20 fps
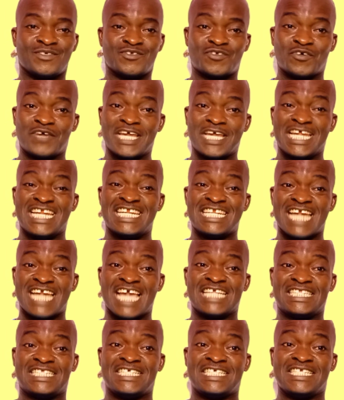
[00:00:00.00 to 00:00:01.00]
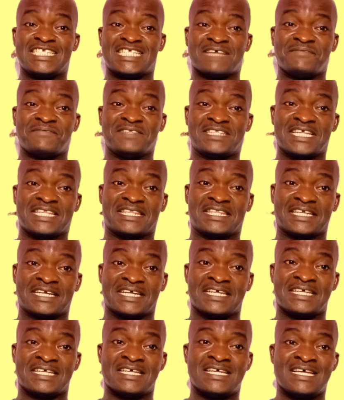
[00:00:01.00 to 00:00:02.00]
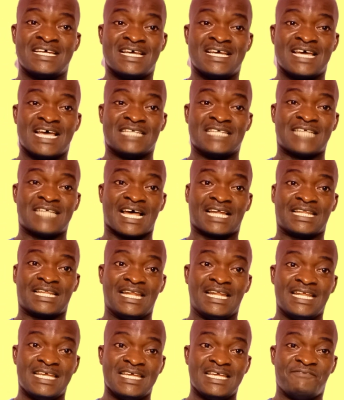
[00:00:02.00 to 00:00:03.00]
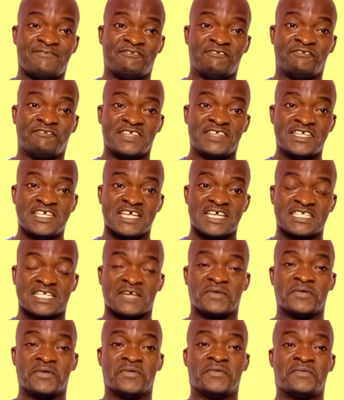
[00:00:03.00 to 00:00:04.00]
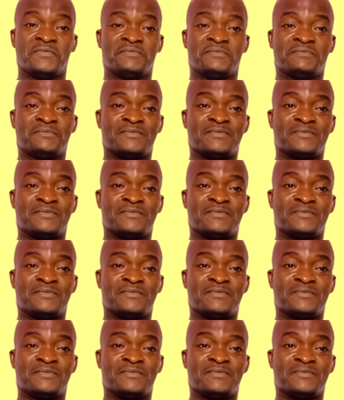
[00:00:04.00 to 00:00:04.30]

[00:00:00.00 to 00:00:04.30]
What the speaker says: So in 1973, exactly 50 years ago,